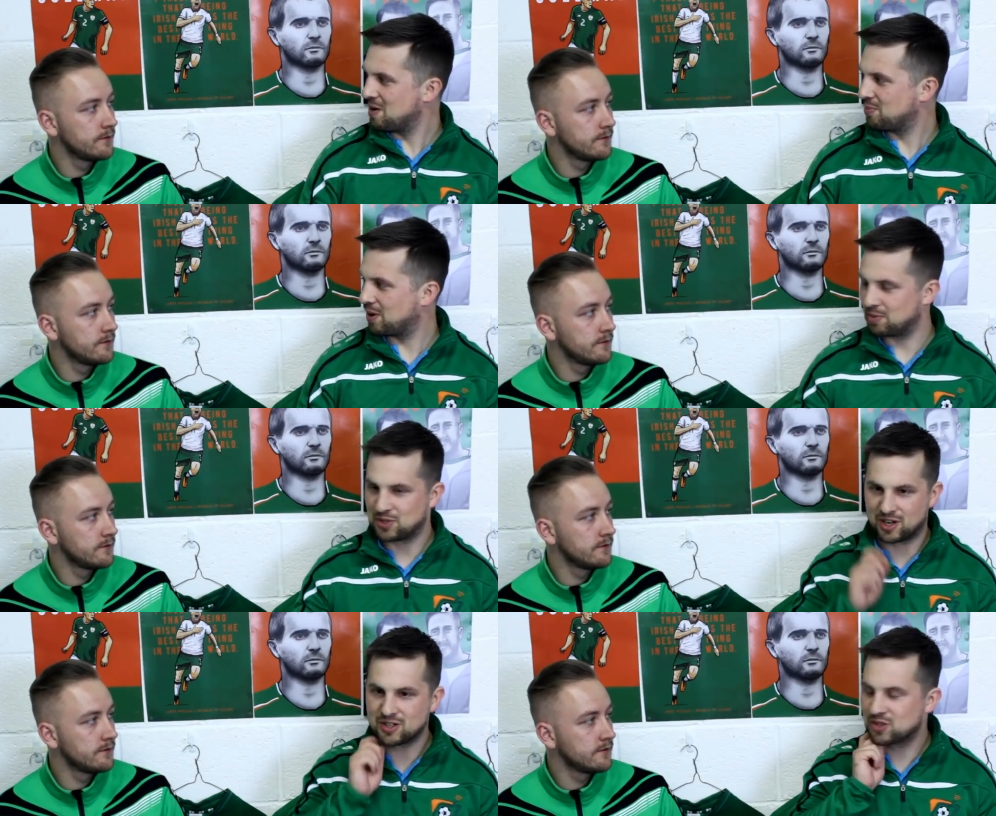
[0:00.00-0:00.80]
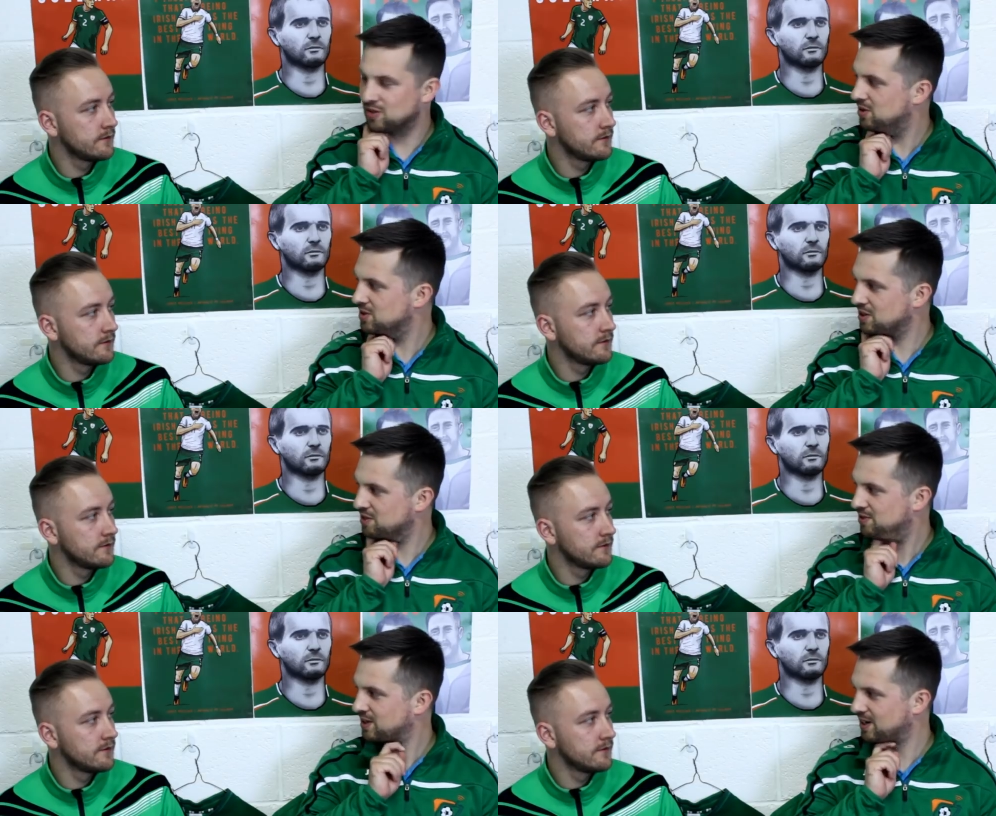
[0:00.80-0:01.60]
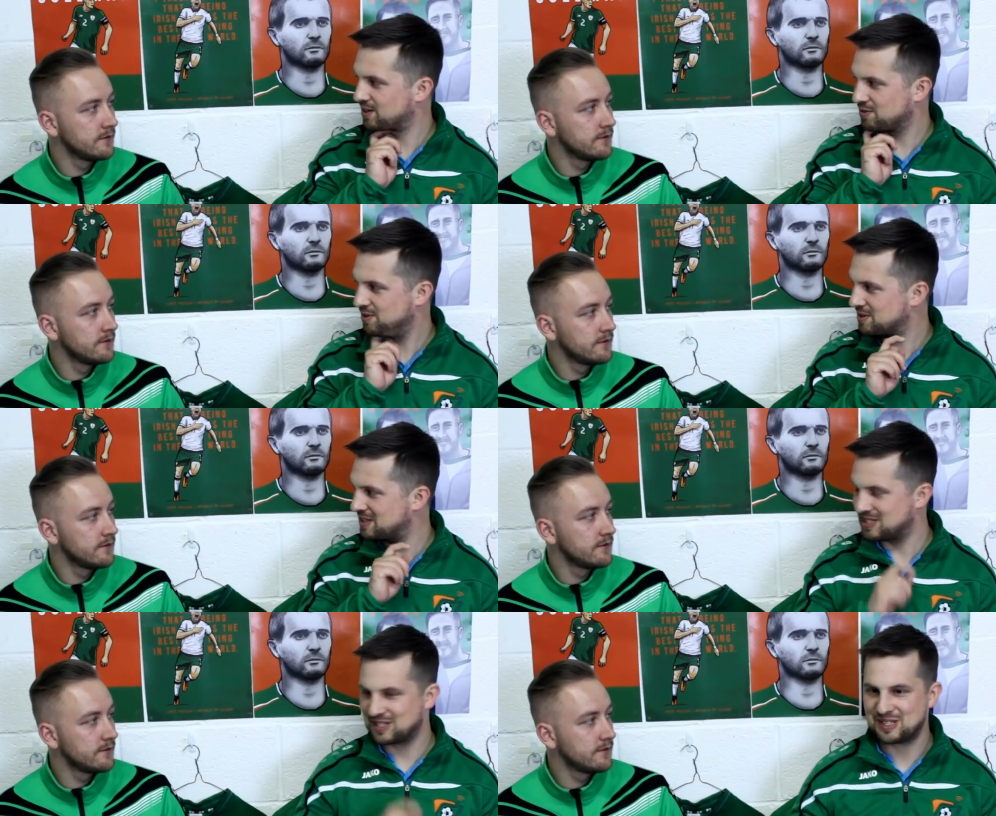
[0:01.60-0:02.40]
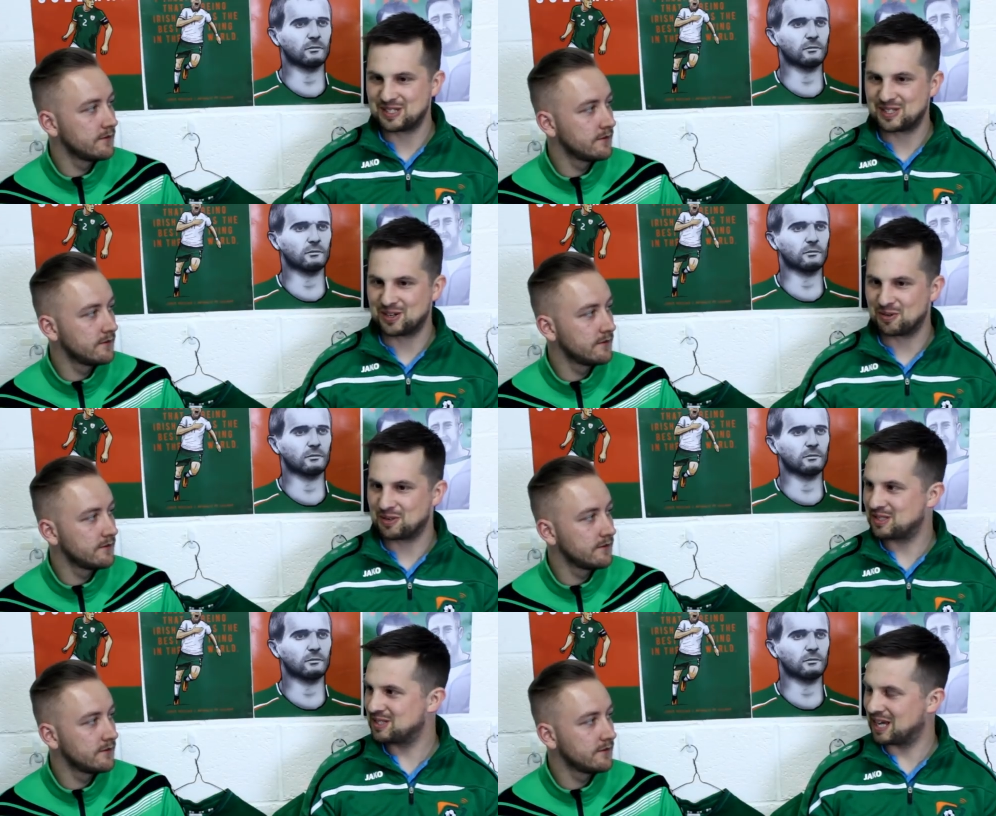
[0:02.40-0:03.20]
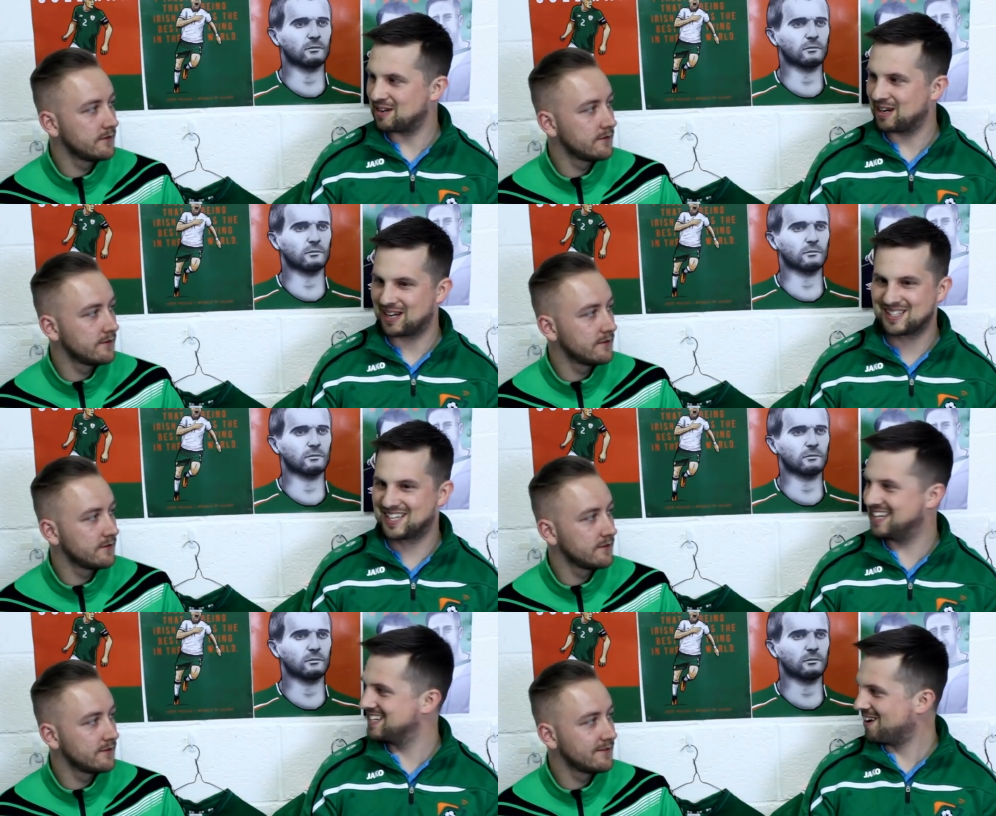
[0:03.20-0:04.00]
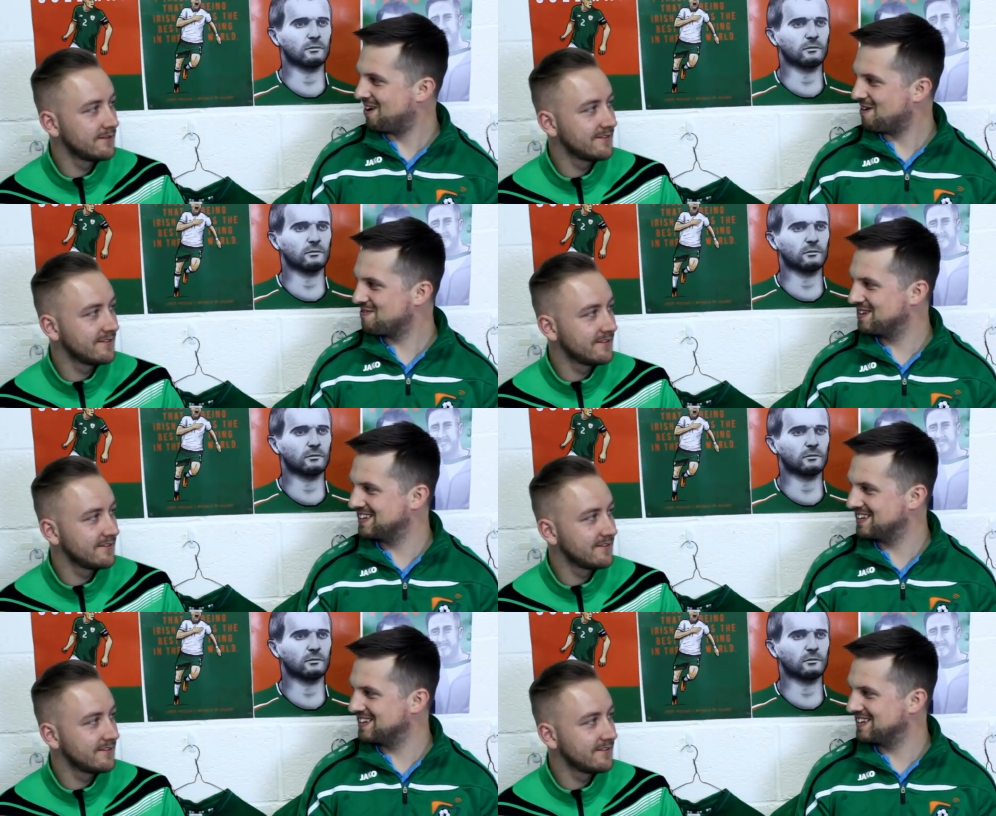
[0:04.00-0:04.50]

Speaker 1: a proper jockster altogether for Cardiff, and he's he's you know he's getting lads sent off.